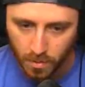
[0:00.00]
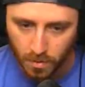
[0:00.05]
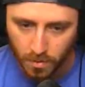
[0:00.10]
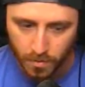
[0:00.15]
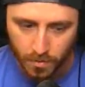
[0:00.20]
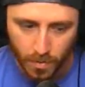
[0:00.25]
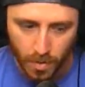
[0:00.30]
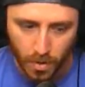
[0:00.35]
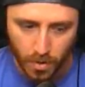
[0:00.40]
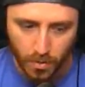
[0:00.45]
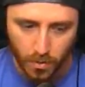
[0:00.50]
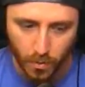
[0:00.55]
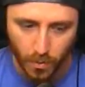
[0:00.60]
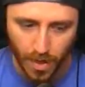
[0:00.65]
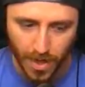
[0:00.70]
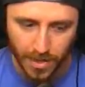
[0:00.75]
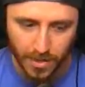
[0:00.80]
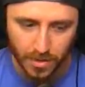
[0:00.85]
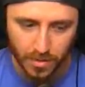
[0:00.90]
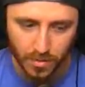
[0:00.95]
Bro,
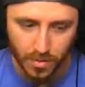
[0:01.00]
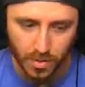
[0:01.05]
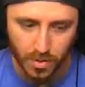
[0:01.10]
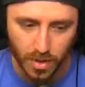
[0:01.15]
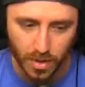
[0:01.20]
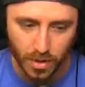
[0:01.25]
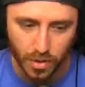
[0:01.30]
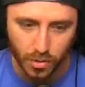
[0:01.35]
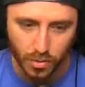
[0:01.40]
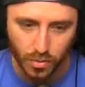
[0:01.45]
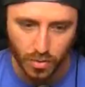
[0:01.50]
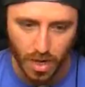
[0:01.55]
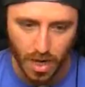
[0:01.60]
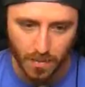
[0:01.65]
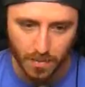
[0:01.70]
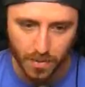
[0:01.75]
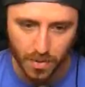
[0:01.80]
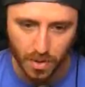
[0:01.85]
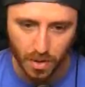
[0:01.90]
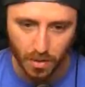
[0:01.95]
why did you just try to
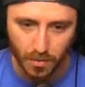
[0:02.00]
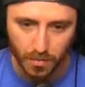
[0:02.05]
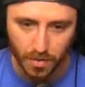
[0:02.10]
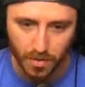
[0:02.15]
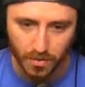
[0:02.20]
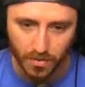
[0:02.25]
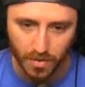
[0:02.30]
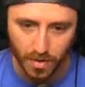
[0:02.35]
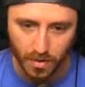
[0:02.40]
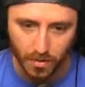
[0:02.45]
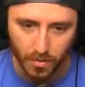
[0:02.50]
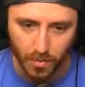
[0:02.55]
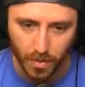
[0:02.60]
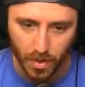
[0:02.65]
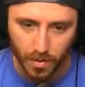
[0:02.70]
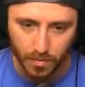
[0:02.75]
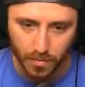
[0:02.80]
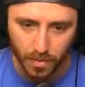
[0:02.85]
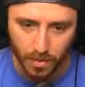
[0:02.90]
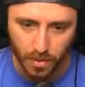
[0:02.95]
drop shot me, Asylum
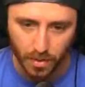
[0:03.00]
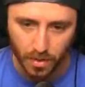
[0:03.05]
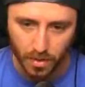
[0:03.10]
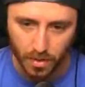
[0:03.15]
Raptor?